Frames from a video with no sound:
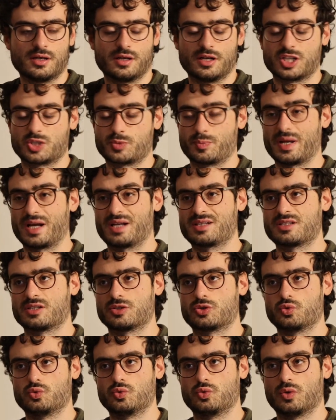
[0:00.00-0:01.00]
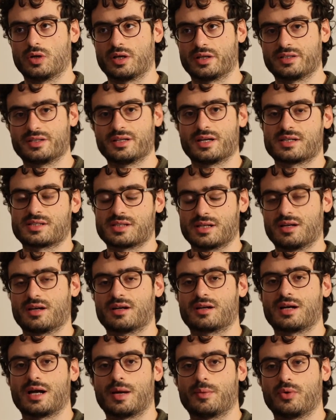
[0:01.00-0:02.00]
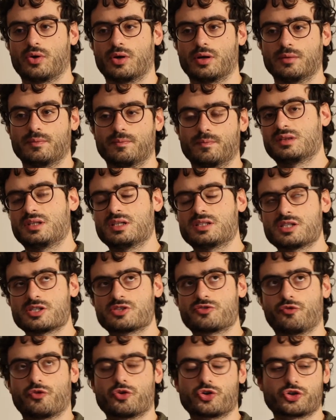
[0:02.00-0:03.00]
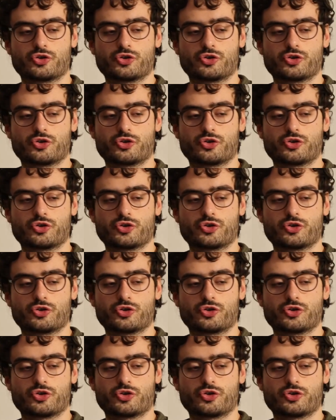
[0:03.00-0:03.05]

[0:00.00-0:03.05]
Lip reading: respect to a DSLR camera. This is for